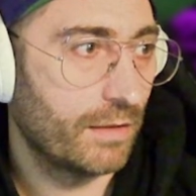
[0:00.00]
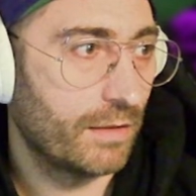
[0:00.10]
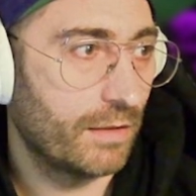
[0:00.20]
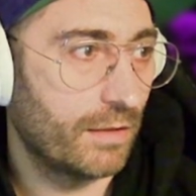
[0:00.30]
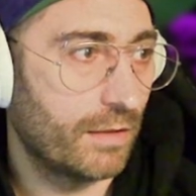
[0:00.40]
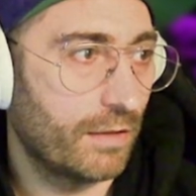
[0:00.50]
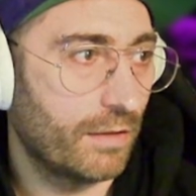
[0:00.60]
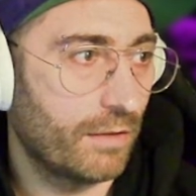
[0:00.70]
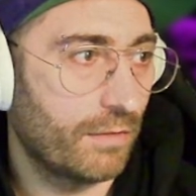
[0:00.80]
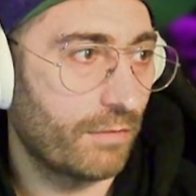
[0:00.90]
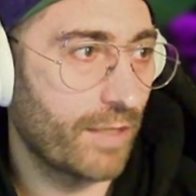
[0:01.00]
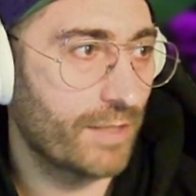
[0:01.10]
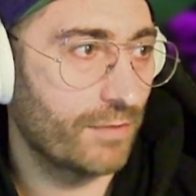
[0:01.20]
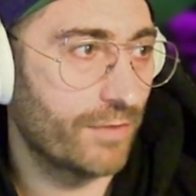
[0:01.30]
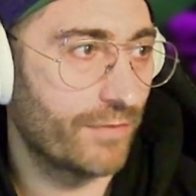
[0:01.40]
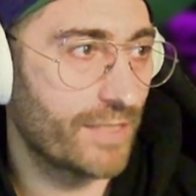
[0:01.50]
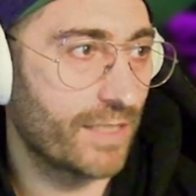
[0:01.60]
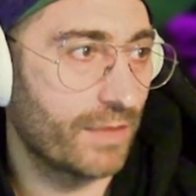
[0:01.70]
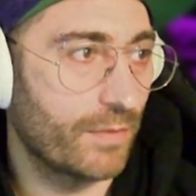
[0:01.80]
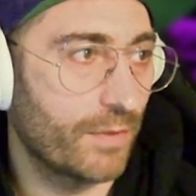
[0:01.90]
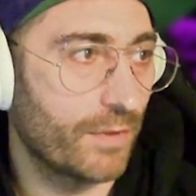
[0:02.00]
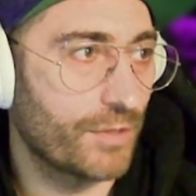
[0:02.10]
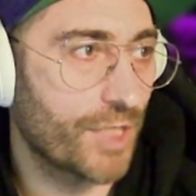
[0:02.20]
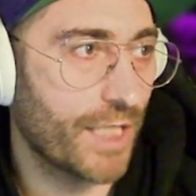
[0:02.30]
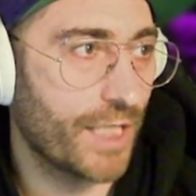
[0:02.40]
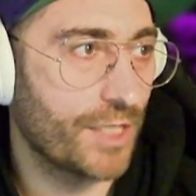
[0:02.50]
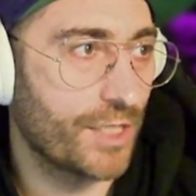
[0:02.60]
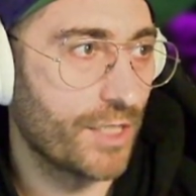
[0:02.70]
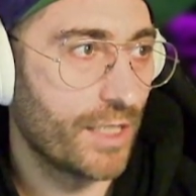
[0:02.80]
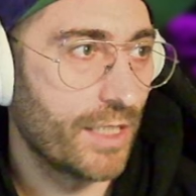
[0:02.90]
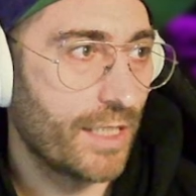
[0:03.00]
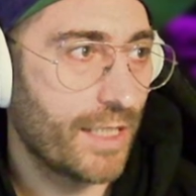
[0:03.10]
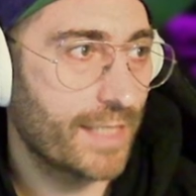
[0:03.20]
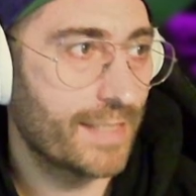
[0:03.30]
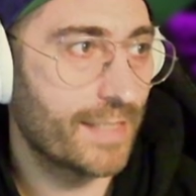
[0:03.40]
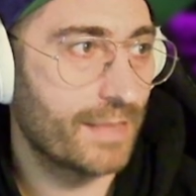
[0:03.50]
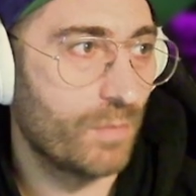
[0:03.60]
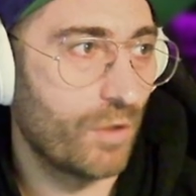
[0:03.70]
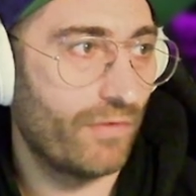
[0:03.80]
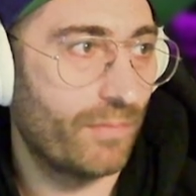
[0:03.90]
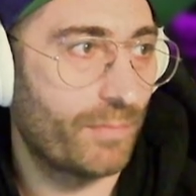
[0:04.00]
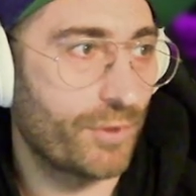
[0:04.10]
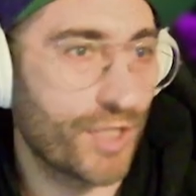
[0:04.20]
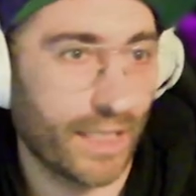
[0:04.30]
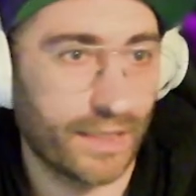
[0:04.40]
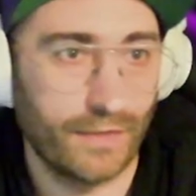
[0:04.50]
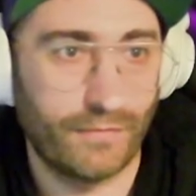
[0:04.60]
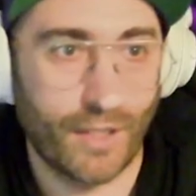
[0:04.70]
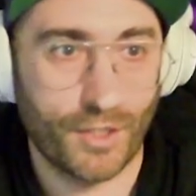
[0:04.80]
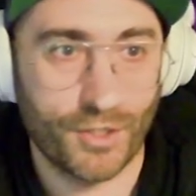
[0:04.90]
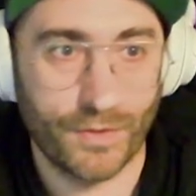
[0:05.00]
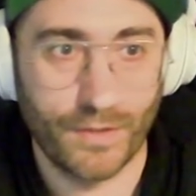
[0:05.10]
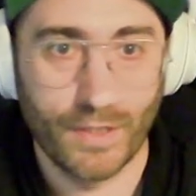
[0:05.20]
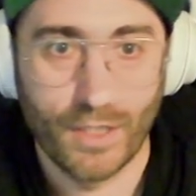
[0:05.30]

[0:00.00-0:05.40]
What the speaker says: All right, so the first thing that we want to change is this move projectile function.